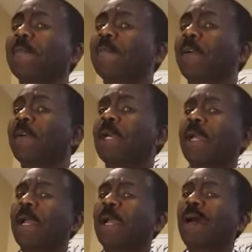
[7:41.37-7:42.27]
a
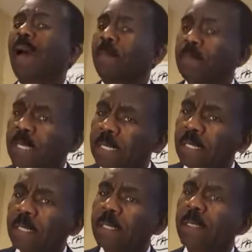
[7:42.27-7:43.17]
very
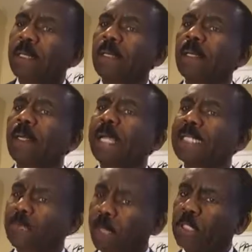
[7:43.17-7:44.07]
common
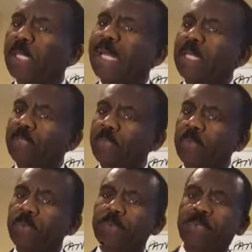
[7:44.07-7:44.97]
expression that is
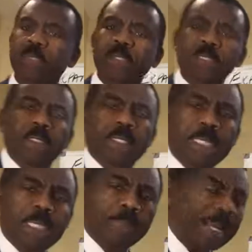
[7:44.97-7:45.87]
used in